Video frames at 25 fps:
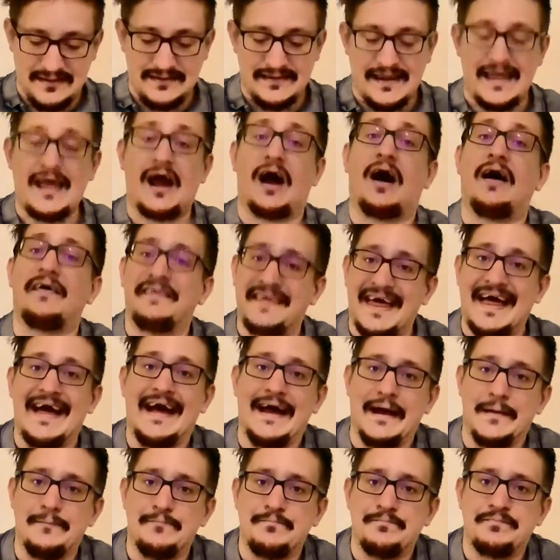are
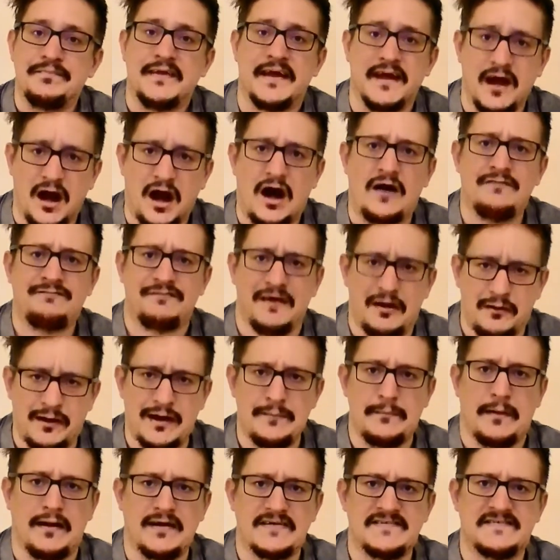there. They are very
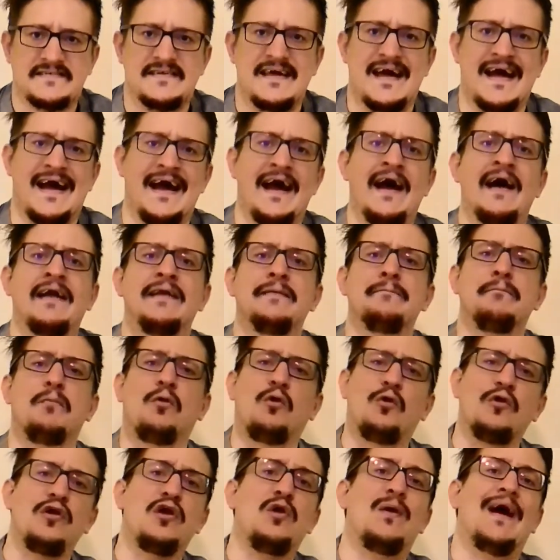much there. And the
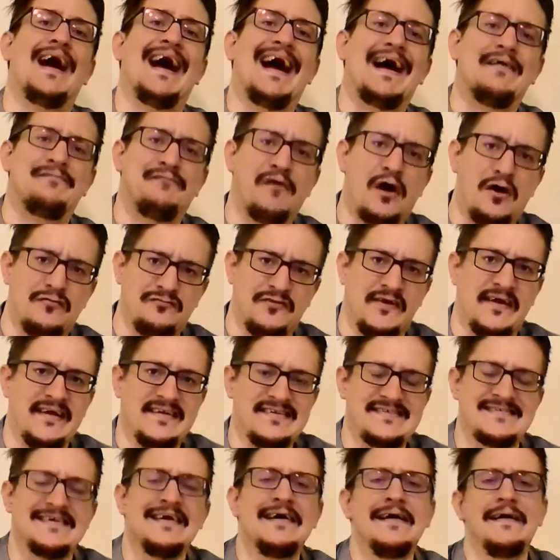more you have of
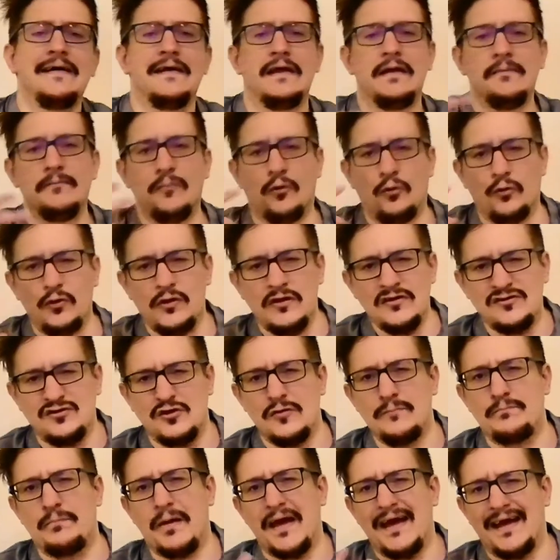it, the more you
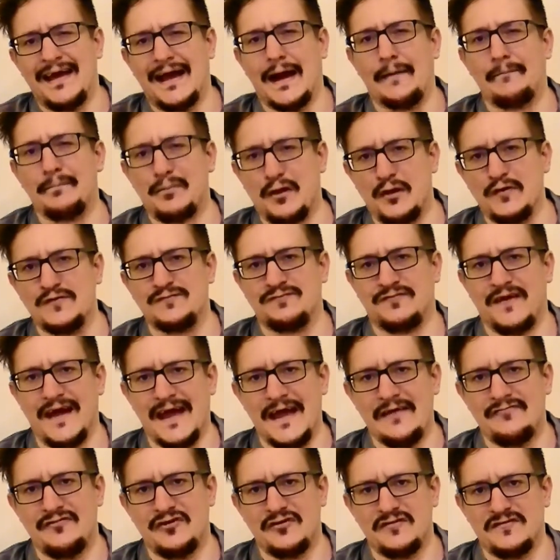do pick up those
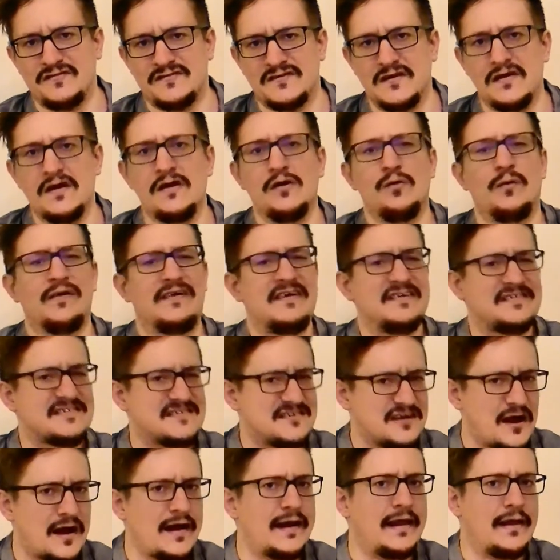flavours, which is
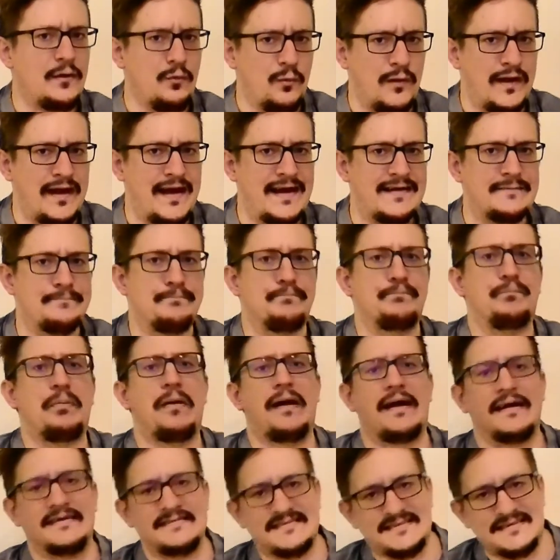slightly weird,
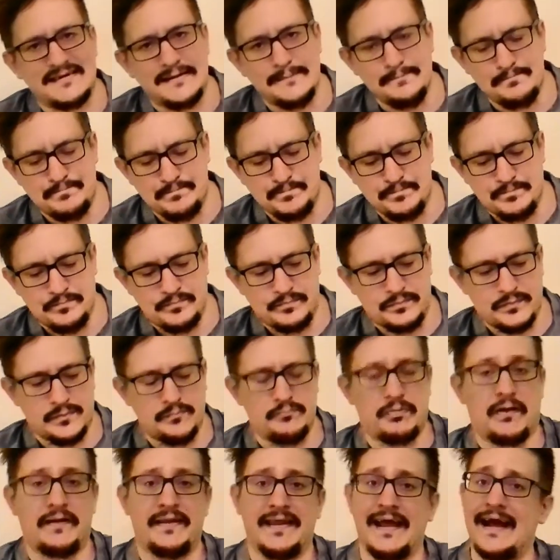but
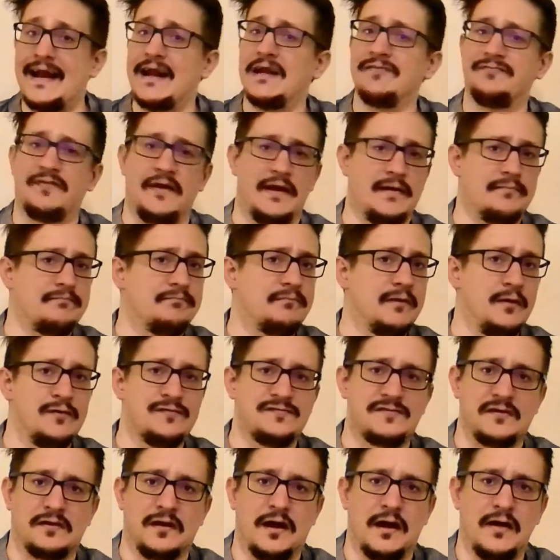by the end of it, it was
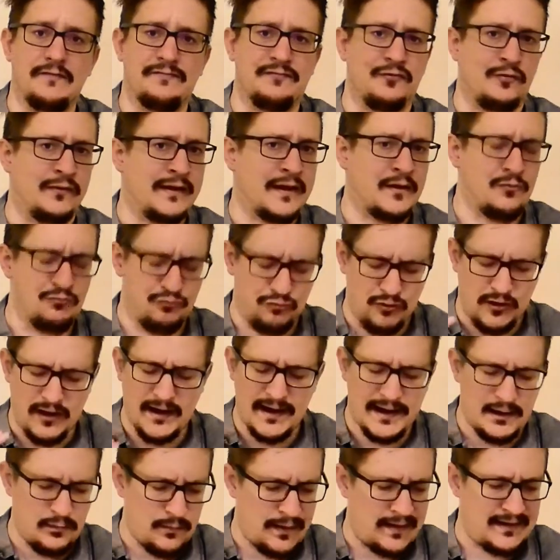delightful and it
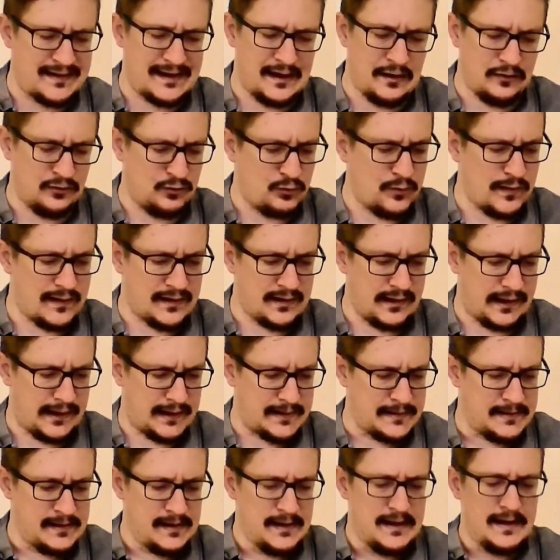really went down quickly.
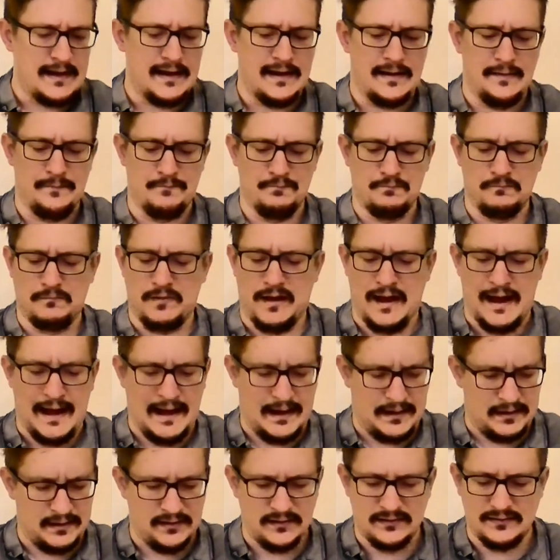
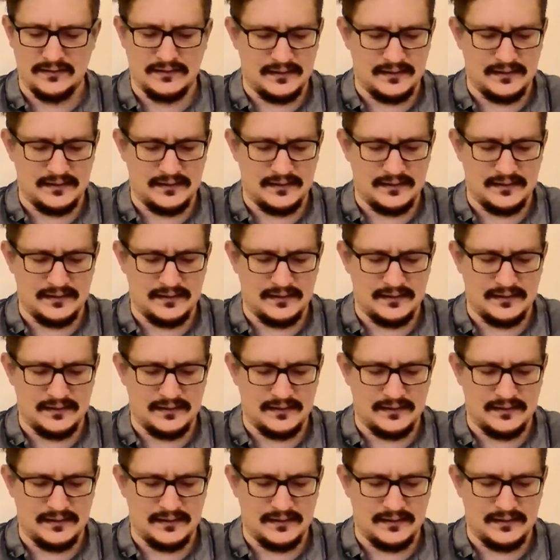And